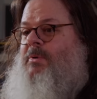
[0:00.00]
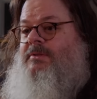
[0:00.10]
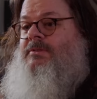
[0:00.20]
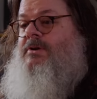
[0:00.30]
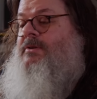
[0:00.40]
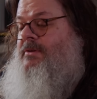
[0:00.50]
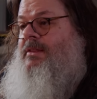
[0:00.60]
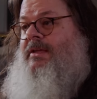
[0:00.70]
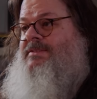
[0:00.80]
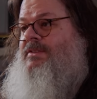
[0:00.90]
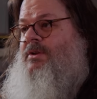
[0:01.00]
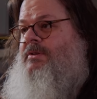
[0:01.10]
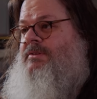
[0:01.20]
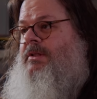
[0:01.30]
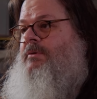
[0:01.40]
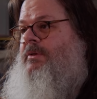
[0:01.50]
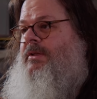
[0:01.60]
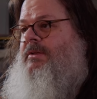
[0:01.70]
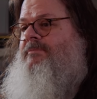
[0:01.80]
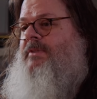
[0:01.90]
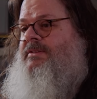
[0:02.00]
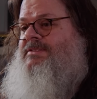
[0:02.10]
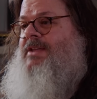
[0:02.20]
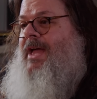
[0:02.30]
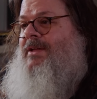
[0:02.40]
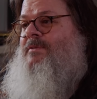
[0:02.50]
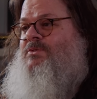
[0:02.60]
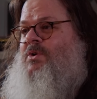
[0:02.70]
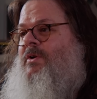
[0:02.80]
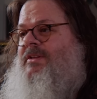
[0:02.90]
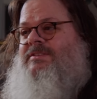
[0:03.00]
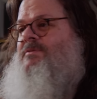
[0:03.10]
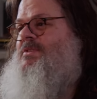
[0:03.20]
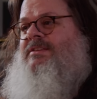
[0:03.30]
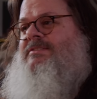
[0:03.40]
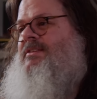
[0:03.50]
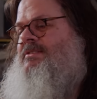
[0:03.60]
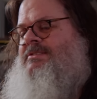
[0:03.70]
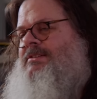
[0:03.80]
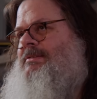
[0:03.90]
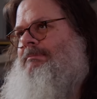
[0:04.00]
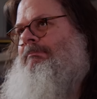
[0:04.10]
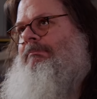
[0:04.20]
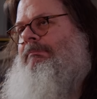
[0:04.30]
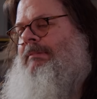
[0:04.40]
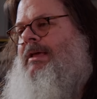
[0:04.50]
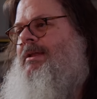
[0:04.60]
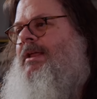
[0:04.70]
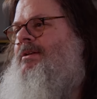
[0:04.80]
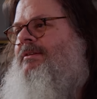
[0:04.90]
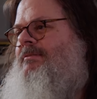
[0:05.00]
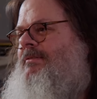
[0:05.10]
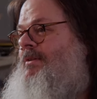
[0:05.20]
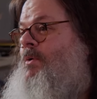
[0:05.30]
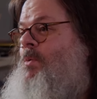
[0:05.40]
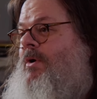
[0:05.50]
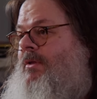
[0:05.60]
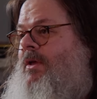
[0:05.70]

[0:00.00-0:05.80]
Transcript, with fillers: But there, like I said, there is literally a stack of drawings of things that just, I didn't, I didn't know where to